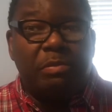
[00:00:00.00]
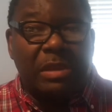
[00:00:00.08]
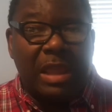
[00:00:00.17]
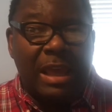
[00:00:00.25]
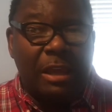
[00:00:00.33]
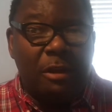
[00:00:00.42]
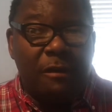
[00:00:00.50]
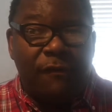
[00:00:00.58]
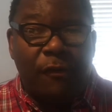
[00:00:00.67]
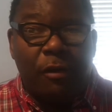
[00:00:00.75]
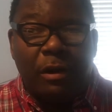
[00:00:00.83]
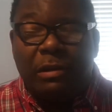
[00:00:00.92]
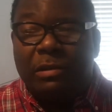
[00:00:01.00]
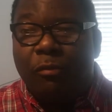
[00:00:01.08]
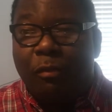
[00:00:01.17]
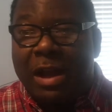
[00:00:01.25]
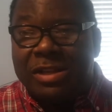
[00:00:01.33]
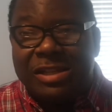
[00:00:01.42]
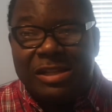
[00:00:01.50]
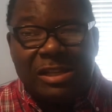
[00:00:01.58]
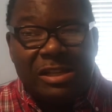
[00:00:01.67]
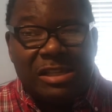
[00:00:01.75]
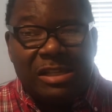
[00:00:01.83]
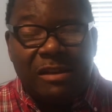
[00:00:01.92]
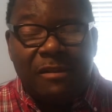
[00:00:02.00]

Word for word: Thank you for watching this